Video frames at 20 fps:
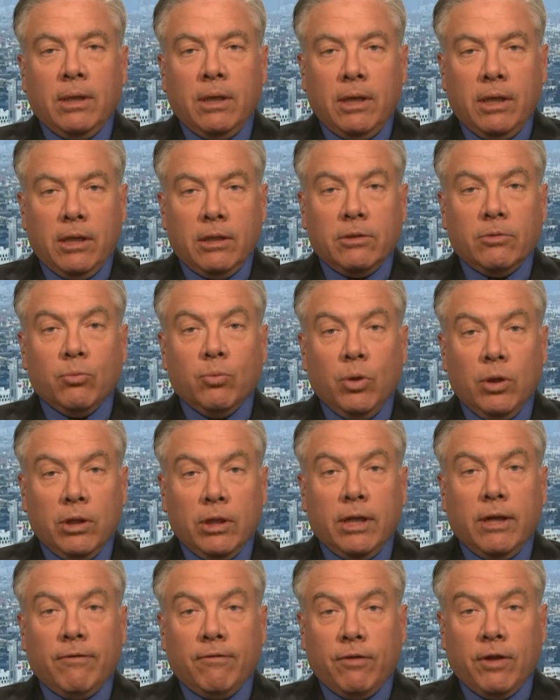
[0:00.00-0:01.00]
is
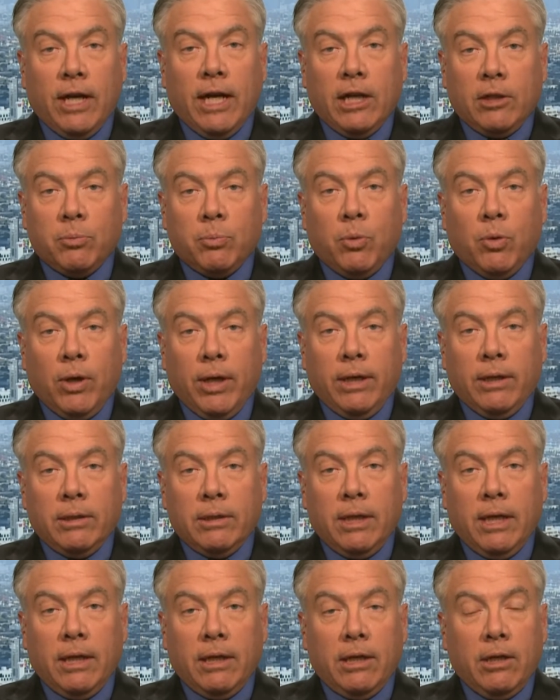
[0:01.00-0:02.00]
really a flashpoint,
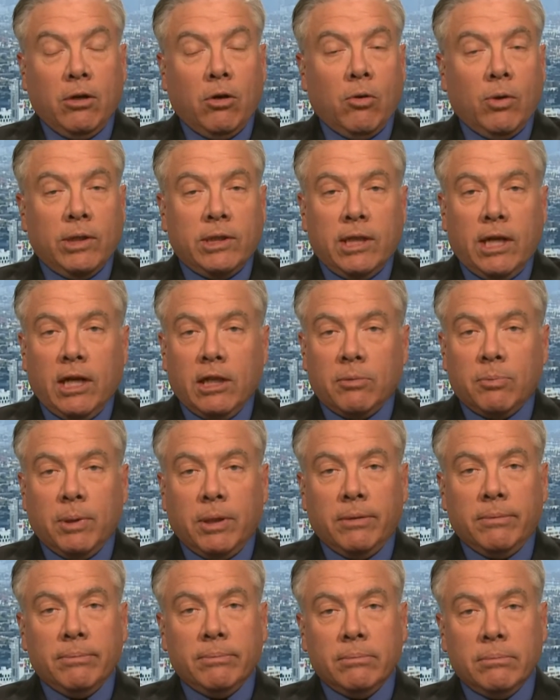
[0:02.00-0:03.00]
and it always has
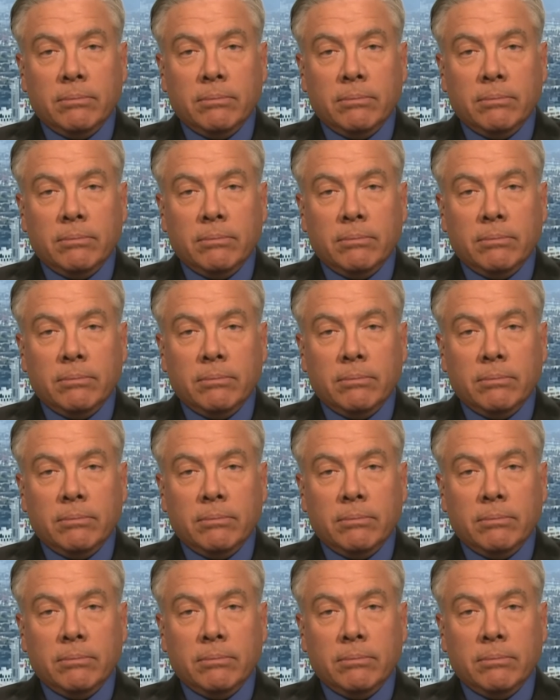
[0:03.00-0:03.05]
been.